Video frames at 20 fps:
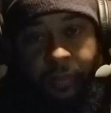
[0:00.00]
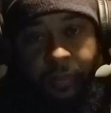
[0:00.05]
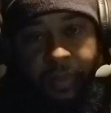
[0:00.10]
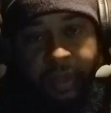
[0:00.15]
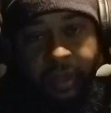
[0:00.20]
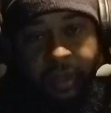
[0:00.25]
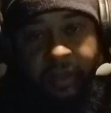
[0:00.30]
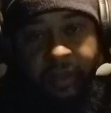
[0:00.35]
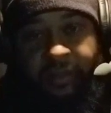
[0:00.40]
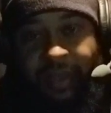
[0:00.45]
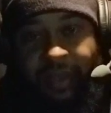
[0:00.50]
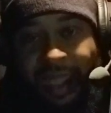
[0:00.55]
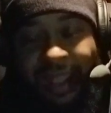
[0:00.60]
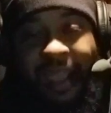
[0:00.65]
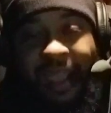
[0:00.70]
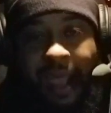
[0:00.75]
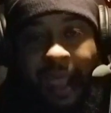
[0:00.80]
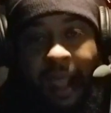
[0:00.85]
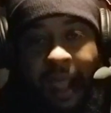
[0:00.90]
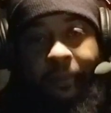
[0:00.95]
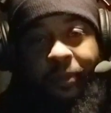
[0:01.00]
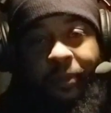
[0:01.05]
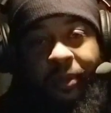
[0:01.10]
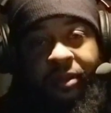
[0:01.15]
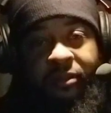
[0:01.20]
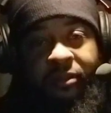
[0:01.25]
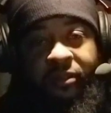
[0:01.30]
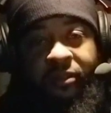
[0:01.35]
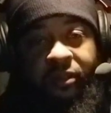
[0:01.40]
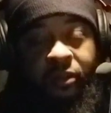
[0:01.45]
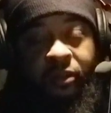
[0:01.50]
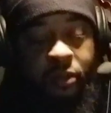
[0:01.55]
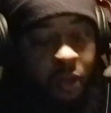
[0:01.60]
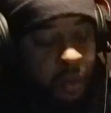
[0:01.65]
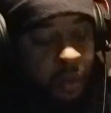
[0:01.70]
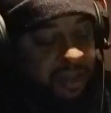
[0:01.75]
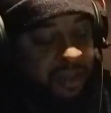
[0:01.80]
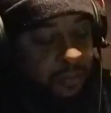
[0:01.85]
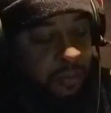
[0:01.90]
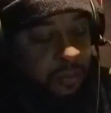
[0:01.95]
Because that happens.
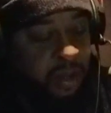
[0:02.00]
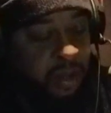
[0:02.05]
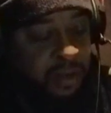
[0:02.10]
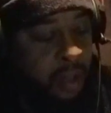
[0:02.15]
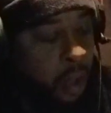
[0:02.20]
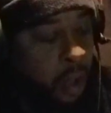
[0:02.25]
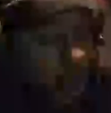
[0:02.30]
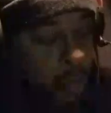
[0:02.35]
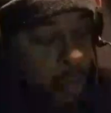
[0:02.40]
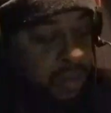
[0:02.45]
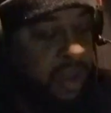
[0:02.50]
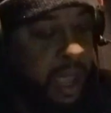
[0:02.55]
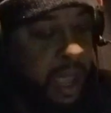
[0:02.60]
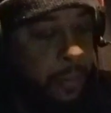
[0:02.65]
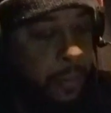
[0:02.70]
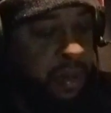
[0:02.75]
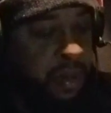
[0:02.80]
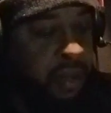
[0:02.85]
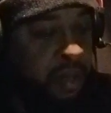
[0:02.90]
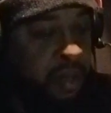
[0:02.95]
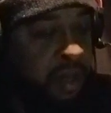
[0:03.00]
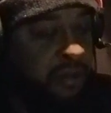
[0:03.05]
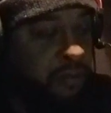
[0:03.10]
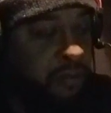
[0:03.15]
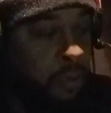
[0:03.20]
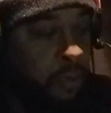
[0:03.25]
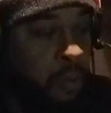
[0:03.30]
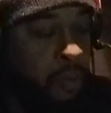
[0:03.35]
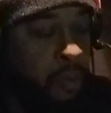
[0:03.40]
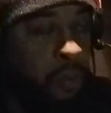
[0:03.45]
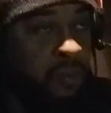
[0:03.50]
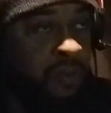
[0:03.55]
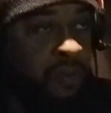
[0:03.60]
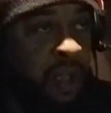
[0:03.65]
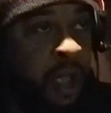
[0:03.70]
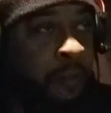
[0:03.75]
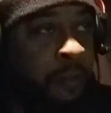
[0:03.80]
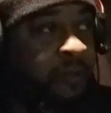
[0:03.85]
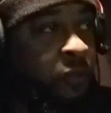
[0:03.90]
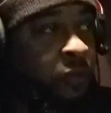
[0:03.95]
It's always happened in the historical
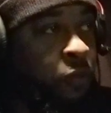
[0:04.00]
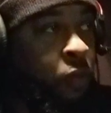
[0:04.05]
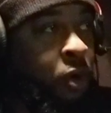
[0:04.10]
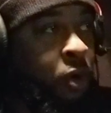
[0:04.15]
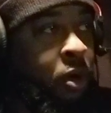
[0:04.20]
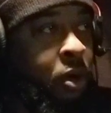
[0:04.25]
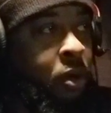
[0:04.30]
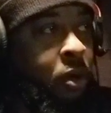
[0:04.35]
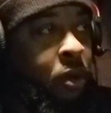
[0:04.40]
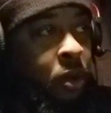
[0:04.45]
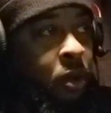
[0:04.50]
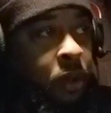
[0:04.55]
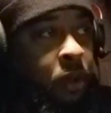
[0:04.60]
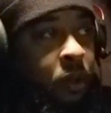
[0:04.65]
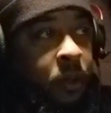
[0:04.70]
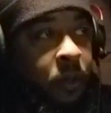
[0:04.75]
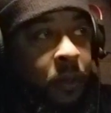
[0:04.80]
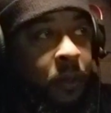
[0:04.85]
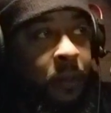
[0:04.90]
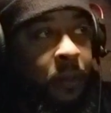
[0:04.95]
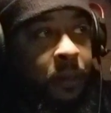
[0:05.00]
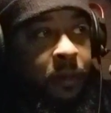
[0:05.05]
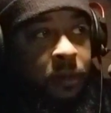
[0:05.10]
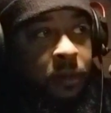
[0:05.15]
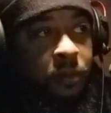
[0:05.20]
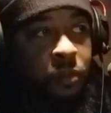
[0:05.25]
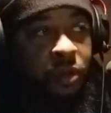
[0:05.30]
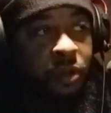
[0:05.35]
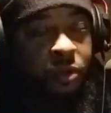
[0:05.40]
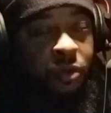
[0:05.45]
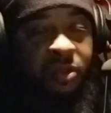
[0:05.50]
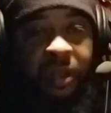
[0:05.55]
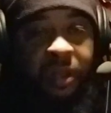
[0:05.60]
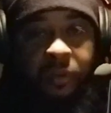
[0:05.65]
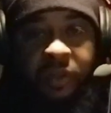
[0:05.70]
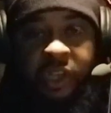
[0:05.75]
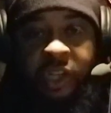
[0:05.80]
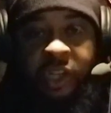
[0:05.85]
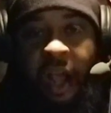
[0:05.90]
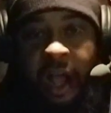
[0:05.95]
times, to where when you deal
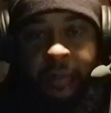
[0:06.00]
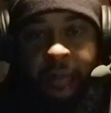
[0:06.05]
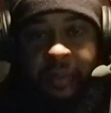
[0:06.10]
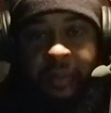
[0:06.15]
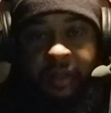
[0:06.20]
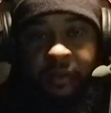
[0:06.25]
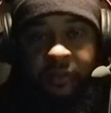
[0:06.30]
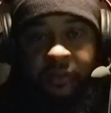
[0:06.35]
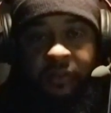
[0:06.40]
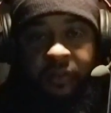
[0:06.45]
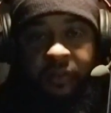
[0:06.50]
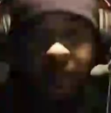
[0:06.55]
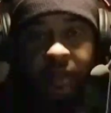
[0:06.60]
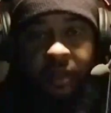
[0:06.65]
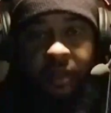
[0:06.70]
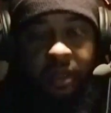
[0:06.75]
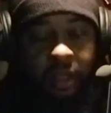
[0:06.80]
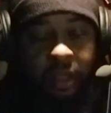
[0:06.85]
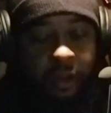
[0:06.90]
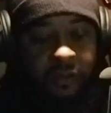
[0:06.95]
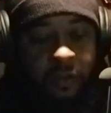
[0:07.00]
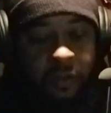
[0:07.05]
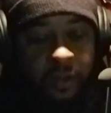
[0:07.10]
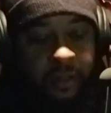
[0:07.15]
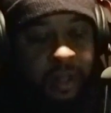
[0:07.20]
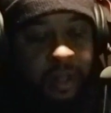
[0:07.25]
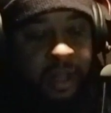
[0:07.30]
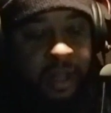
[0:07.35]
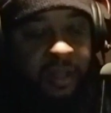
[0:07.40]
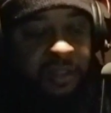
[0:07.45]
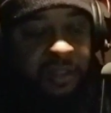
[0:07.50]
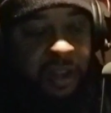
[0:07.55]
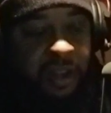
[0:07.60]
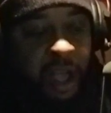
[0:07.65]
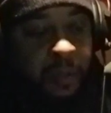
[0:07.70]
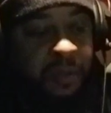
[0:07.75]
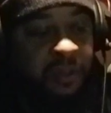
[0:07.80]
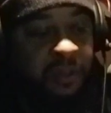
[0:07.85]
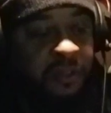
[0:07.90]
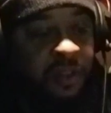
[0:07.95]
with shamans, you start looking at
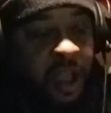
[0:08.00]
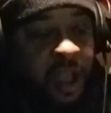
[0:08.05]
shamans.